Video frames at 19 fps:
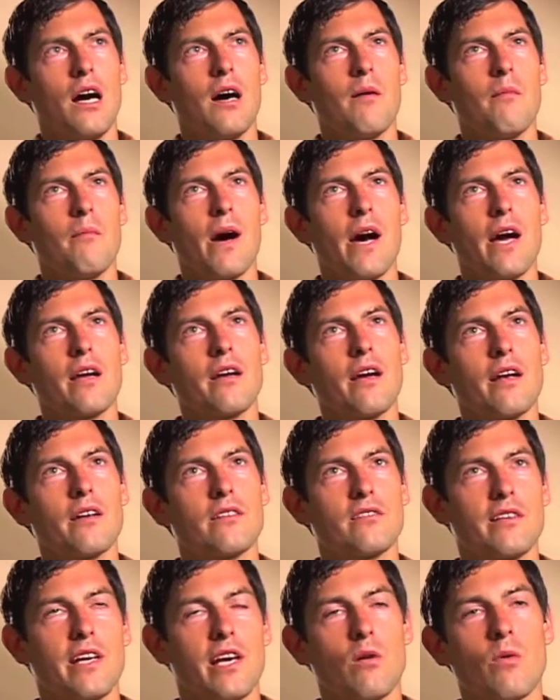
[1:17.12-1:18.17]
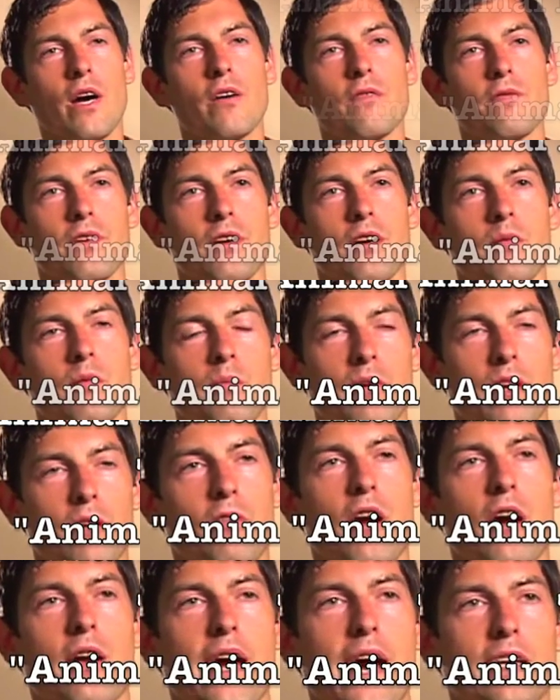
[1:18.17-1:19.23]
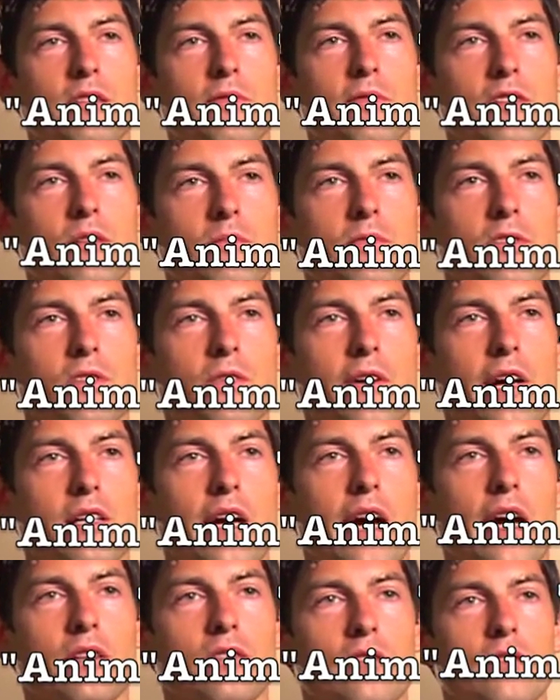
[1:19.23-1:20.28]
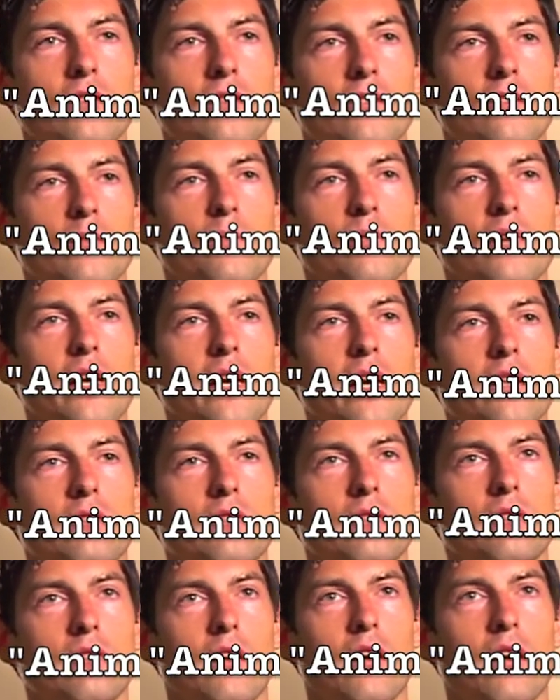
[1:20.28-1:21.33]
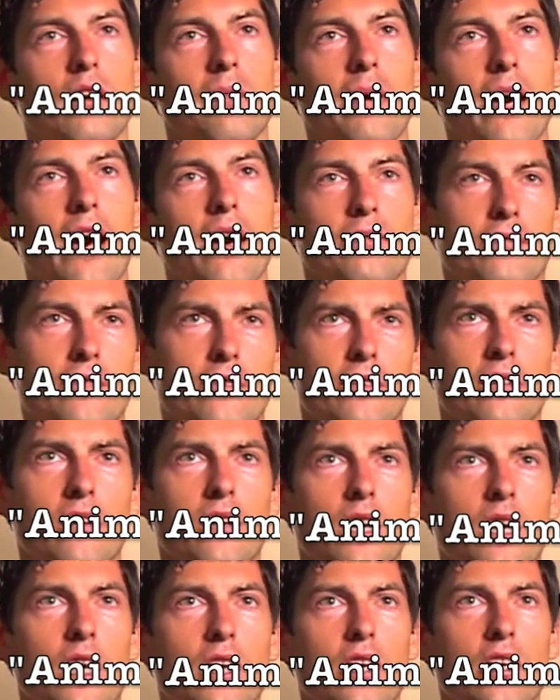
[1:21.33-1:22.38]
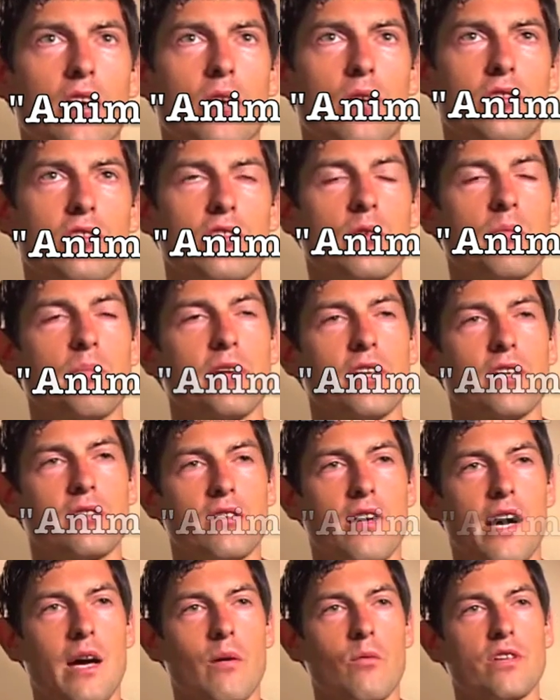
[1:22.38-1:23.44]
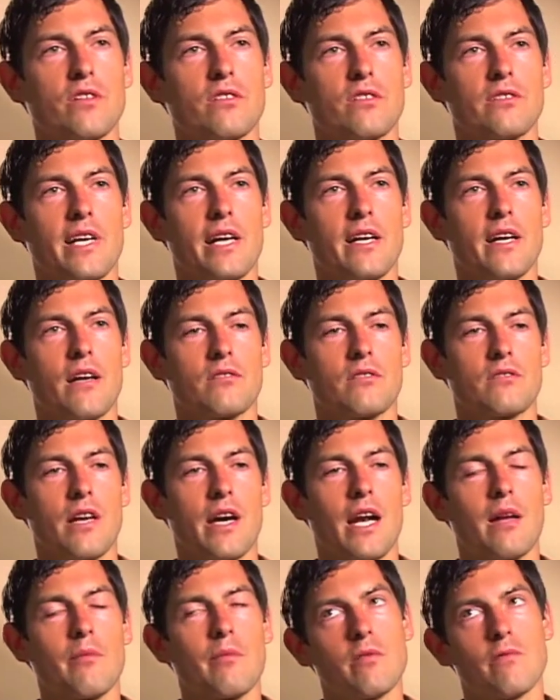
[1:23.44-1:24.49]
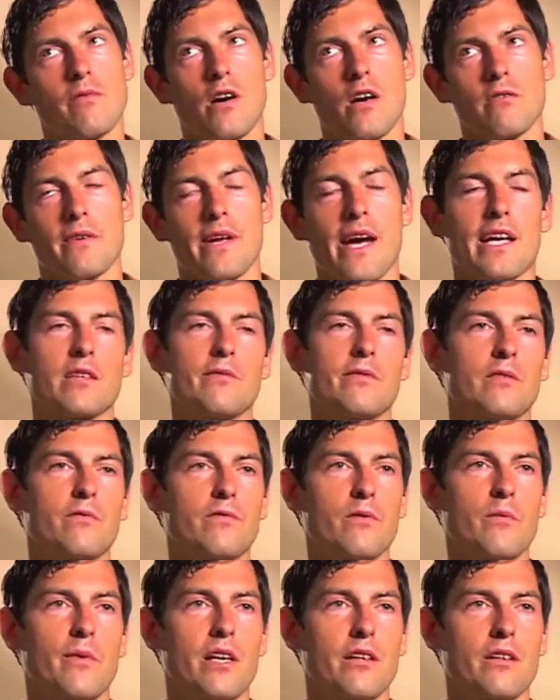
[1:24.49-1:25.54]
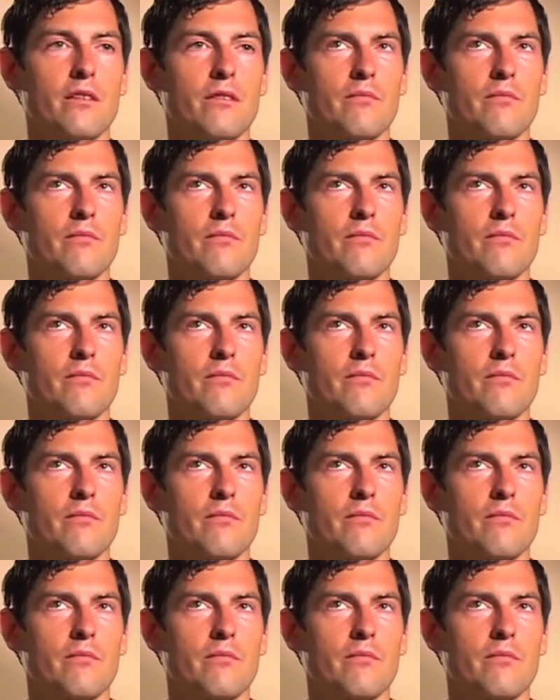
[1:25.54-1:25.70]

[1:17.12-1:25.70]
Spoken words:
My kind of segue from above ground activism to direct action took place after a certain period of time where you're standing outside. I'd been involved in activism for about